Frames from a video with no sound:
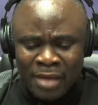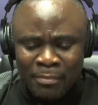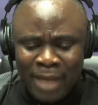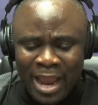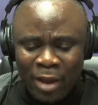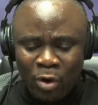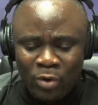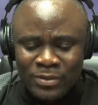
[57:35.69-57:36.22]

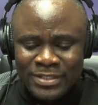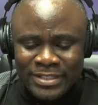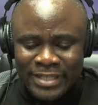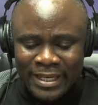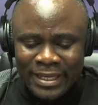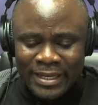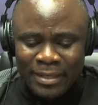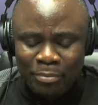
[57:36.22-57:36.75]
by
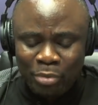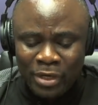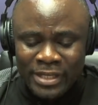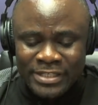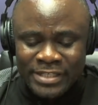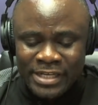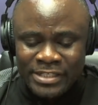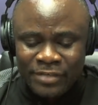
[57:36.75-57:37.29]
concealing the
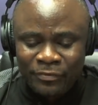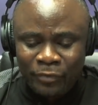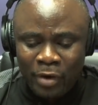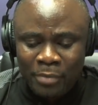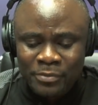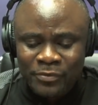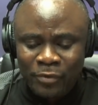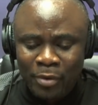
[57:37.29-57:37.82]
polling station
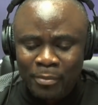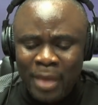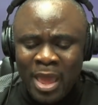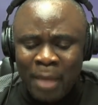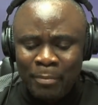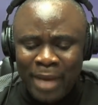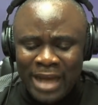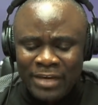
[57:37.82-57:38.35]
forms from
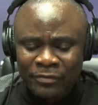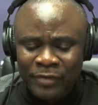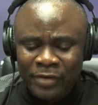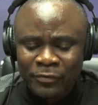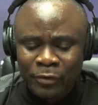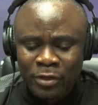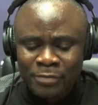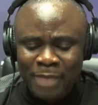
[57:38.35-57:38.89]
party
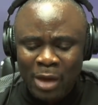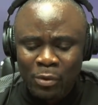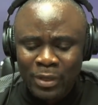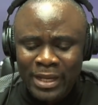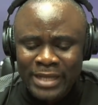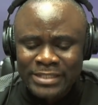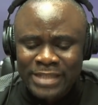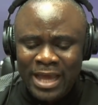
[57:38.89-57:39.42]
faithfuls, but will
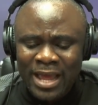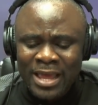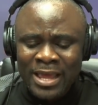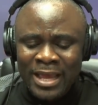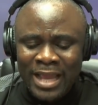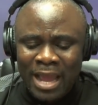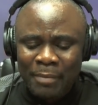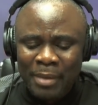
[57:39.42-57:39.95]
later
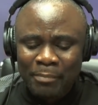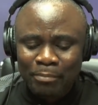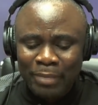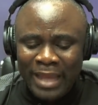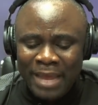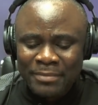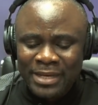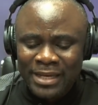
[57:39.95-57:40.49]
come and
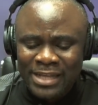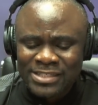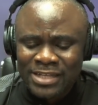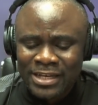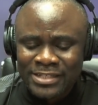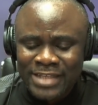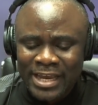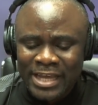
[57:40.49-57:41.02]
blame the
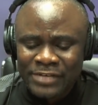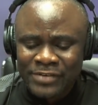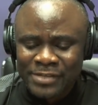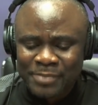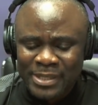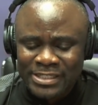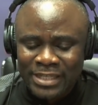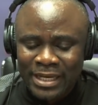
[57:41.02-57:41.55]
national executives,
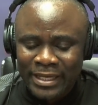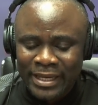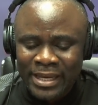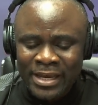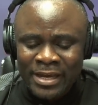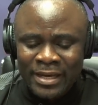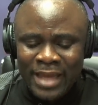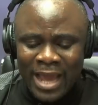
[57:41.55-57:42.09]
especially
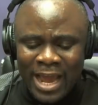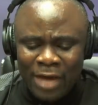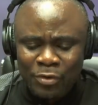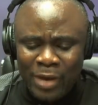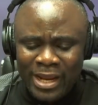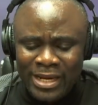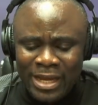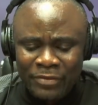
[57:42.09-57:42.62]
the
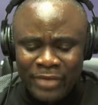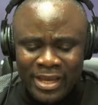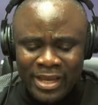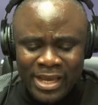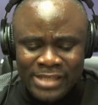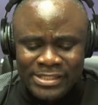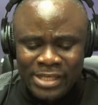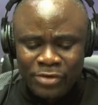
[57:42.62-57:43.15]
hard-working Adrian
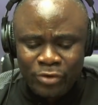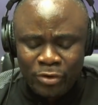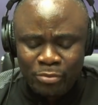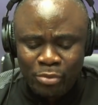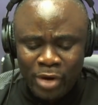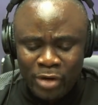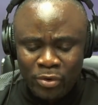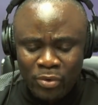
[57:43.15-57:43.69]
John
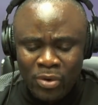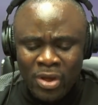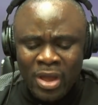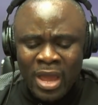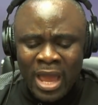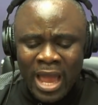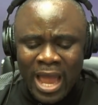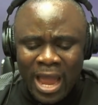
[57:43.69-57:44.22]
Boadu.
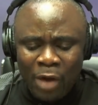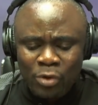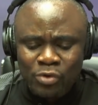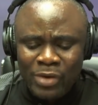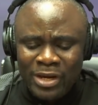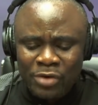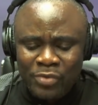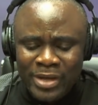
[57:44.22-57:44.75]
How
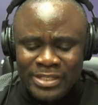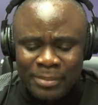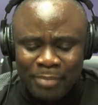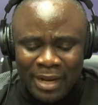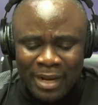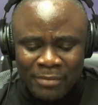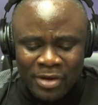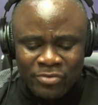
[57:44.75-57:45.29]
2020
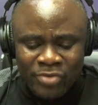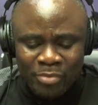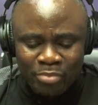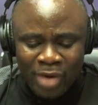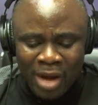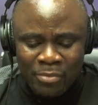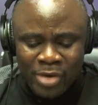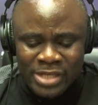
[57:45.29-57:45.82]
parliamentary
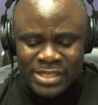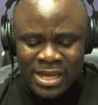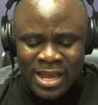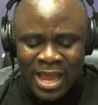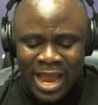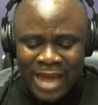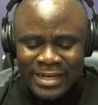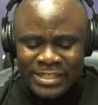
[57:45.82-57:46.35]
primaries
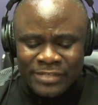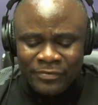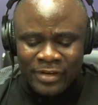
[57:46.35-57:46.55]
and its